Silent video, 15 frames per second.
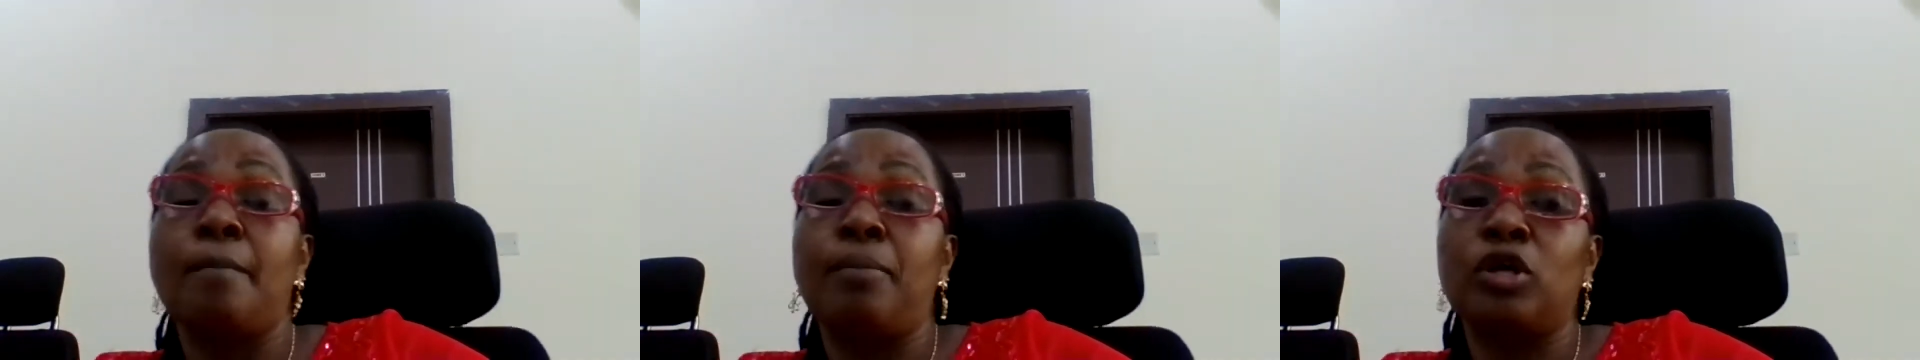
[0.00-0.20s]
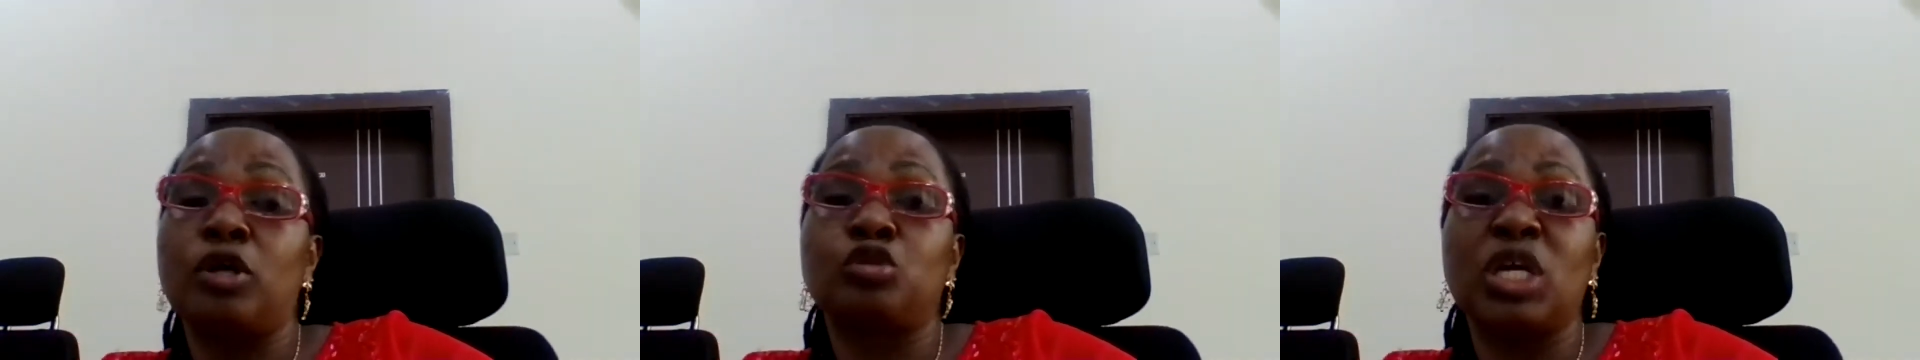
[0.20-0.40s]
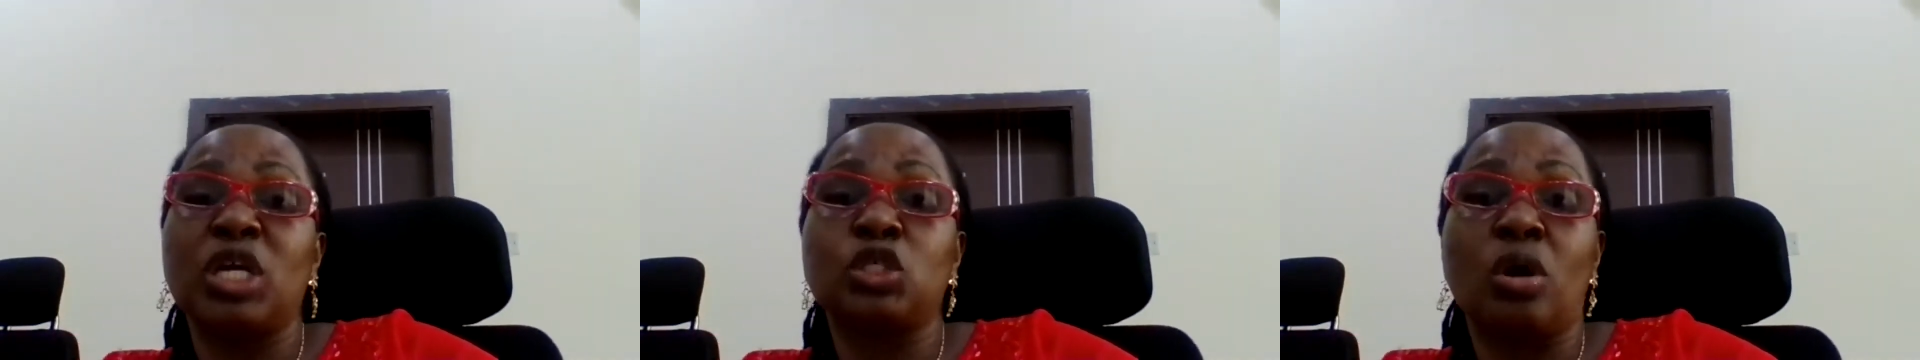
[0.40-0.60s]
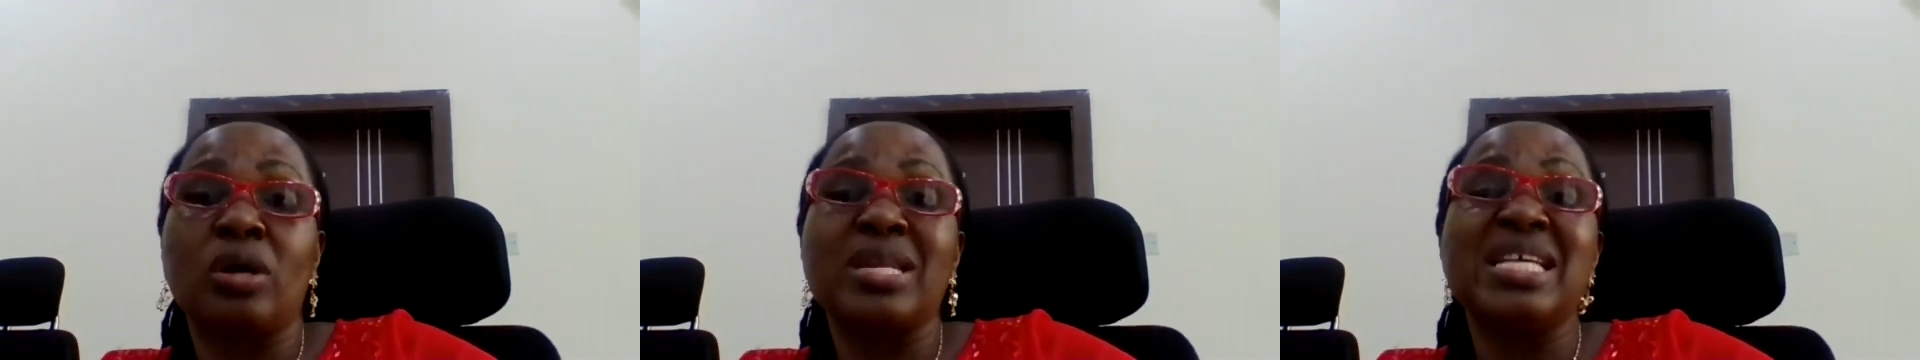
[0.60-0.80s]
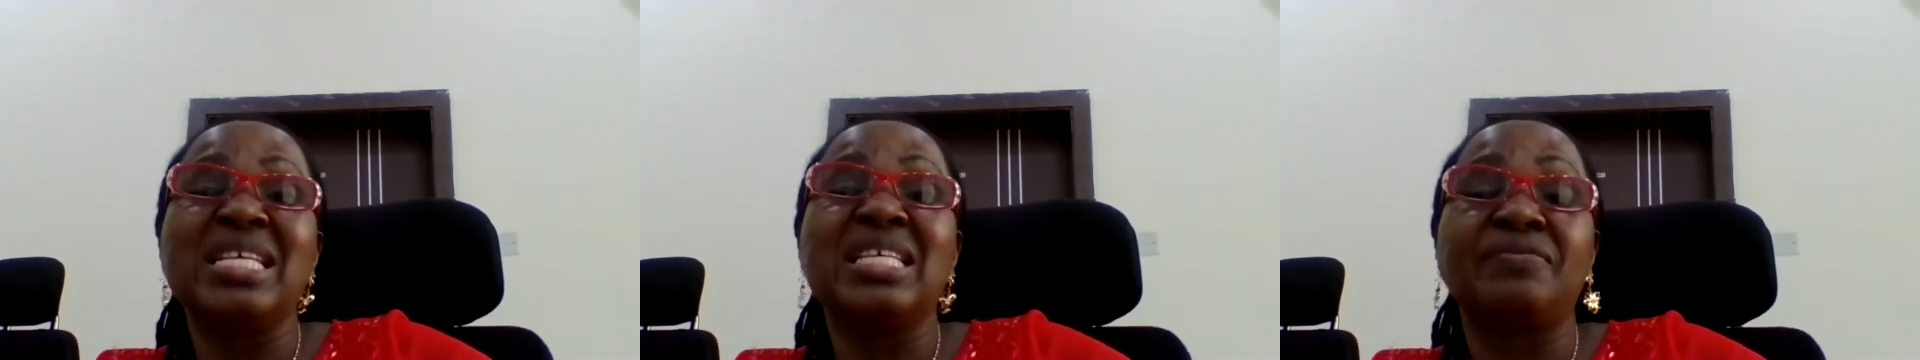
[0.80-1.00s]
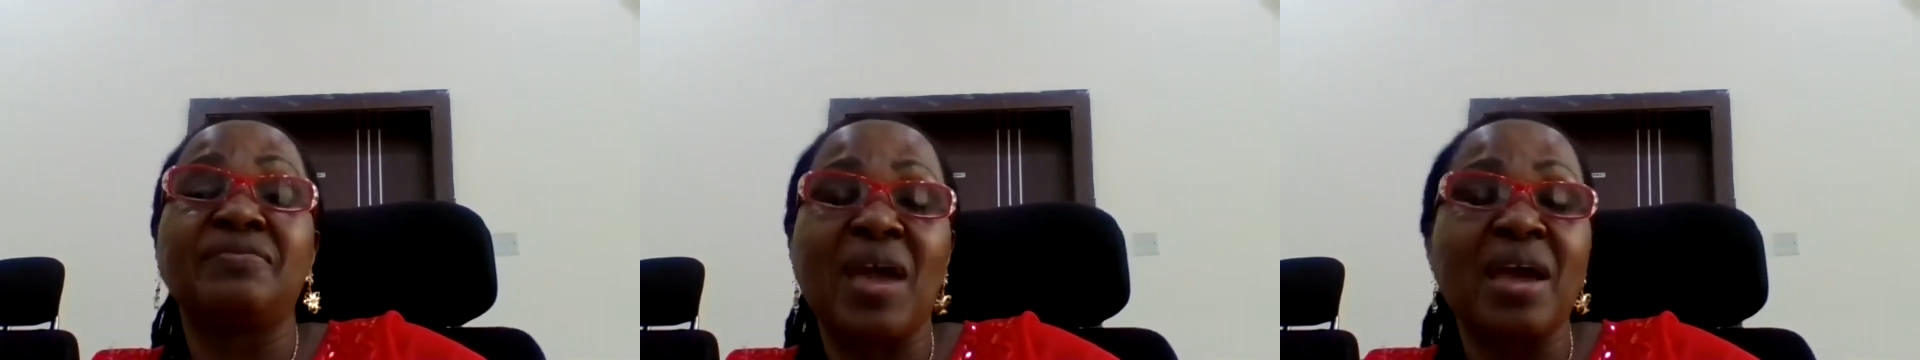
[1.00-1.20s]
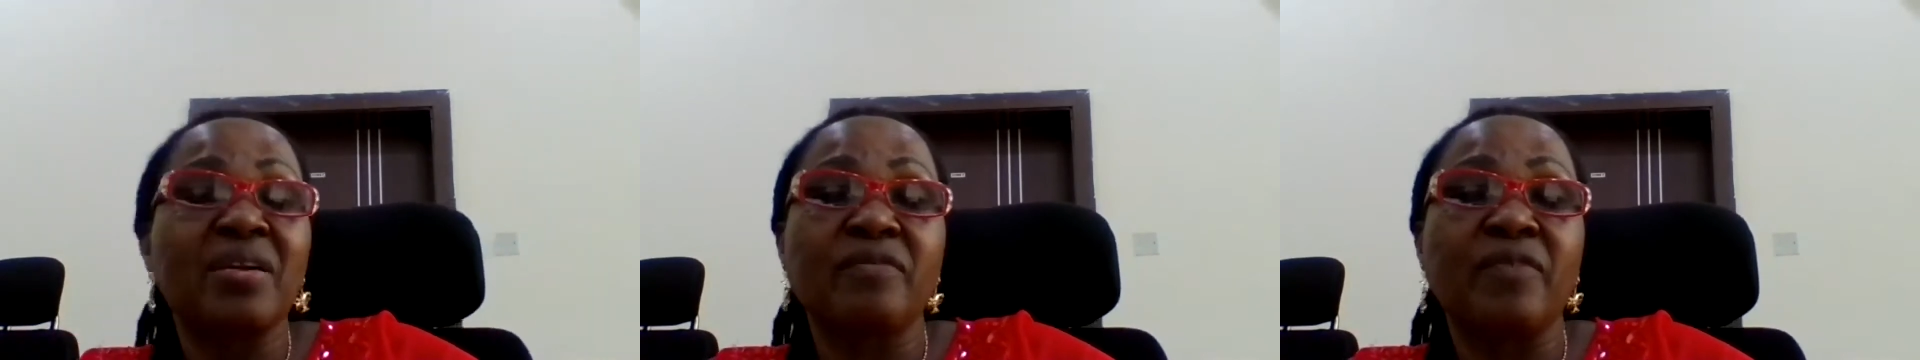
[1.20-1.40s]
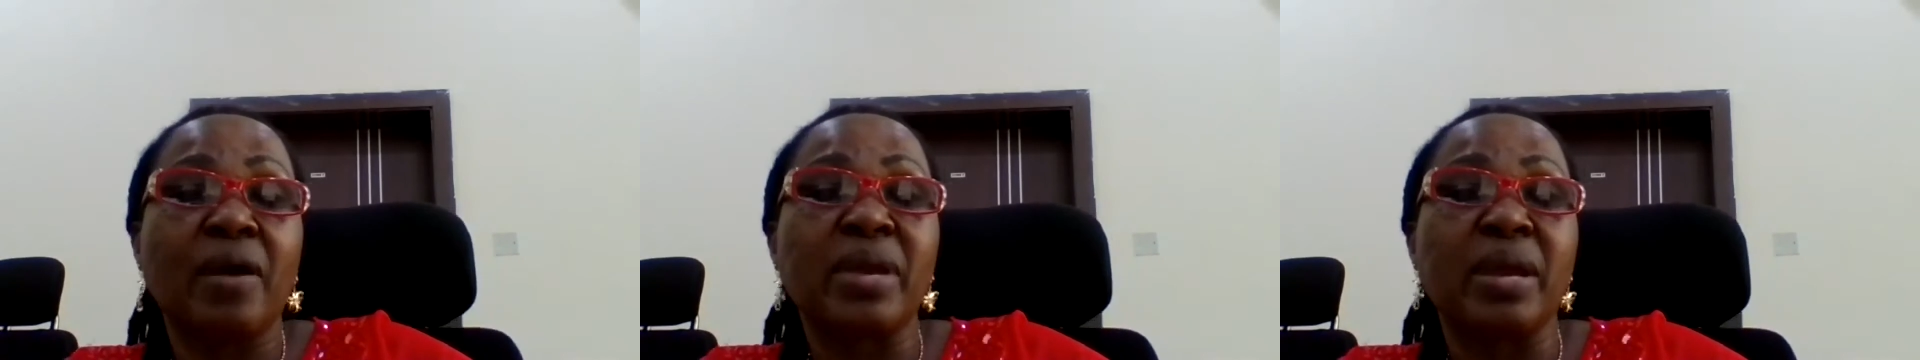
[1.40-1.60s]
Punctuation is
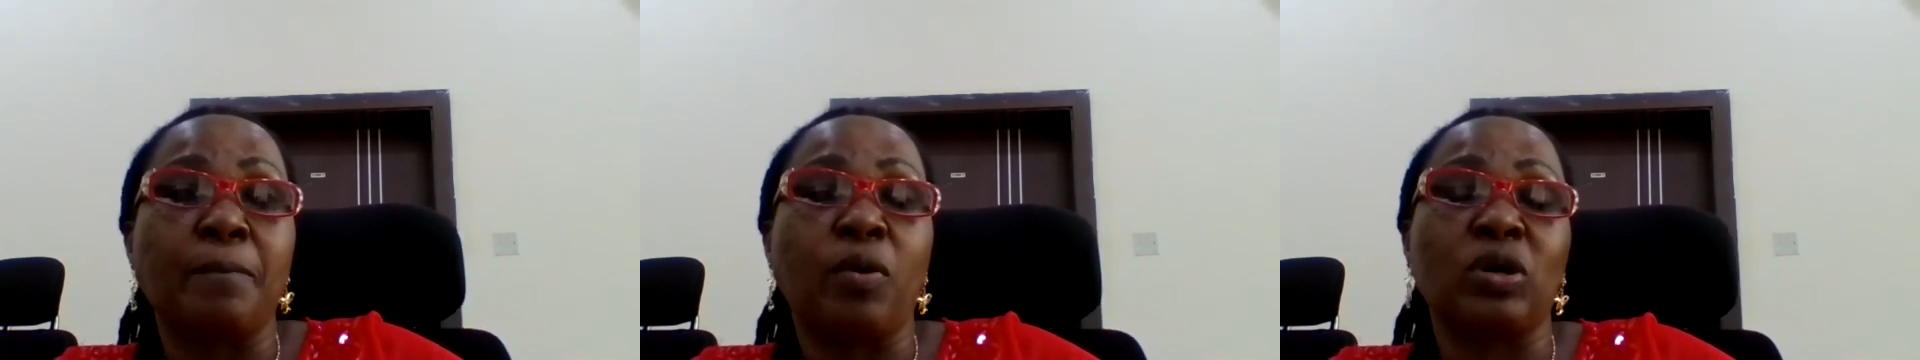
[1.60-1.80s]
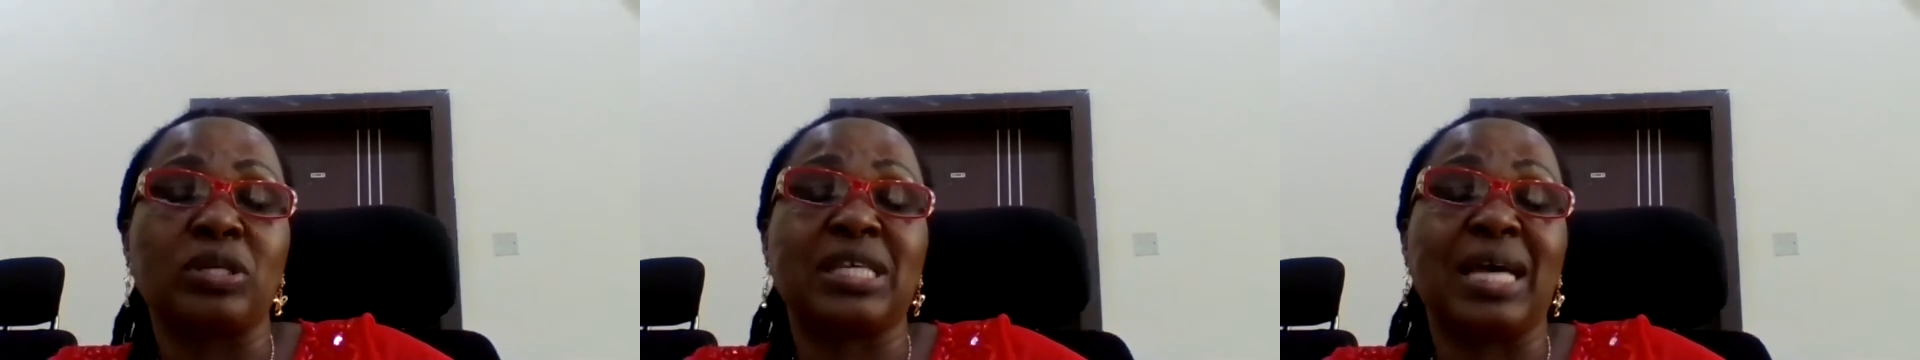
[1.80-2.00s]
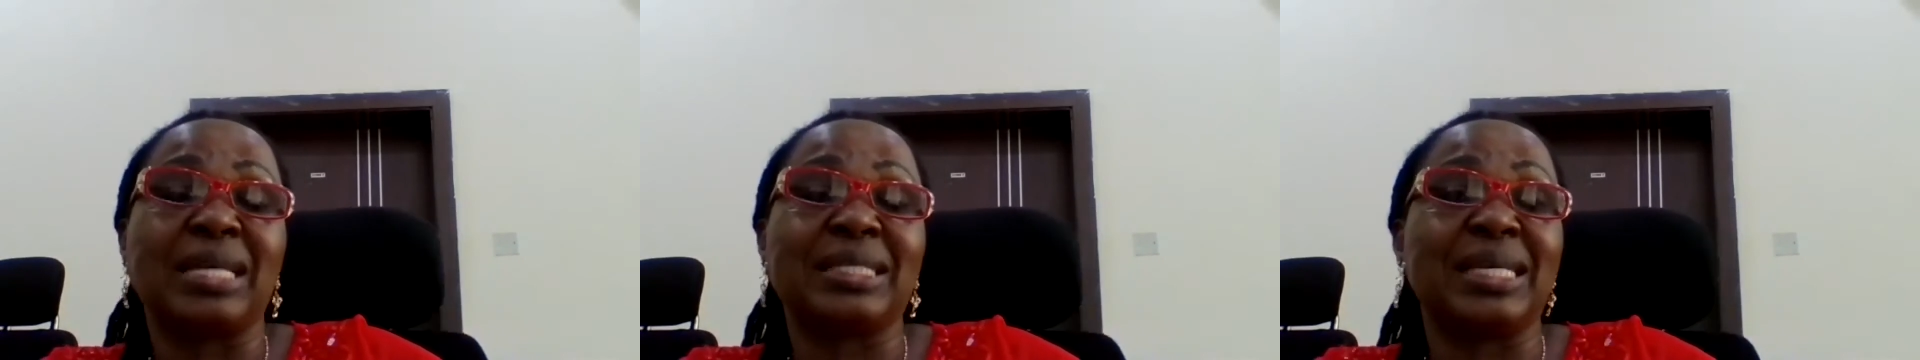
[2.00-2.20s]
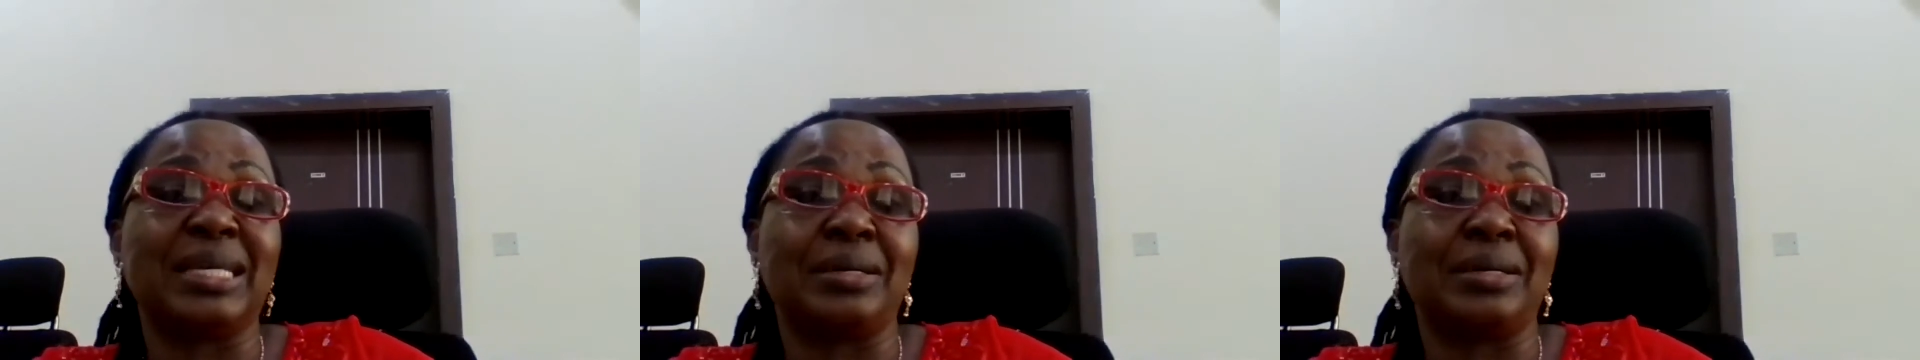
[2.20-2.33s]
very, very important